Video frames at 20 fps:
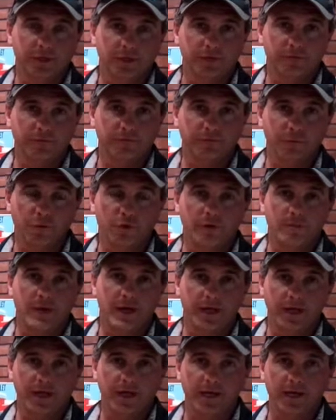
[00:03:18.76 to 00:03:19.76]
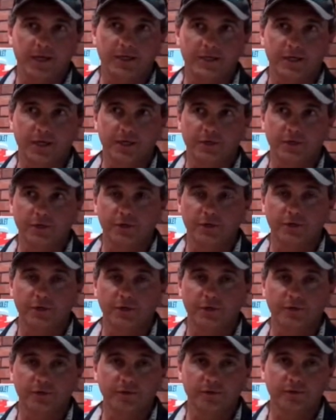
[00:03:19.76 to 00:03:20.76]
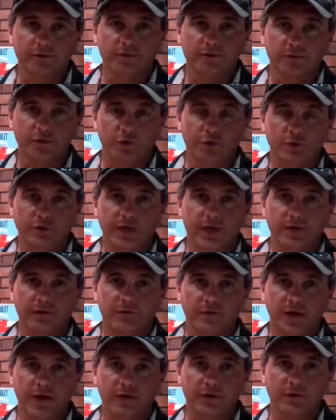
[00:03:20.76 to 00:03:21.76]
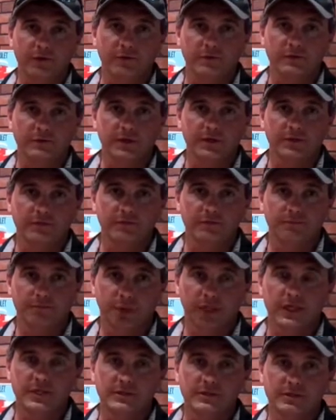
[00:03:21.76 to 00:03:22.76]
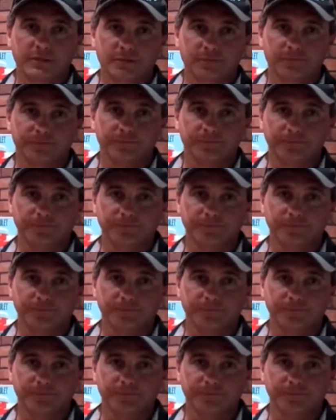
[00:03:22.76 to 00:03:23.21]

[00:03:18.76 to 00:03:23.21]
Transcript: uh, four of my guys actually go to the U S A C finals and place.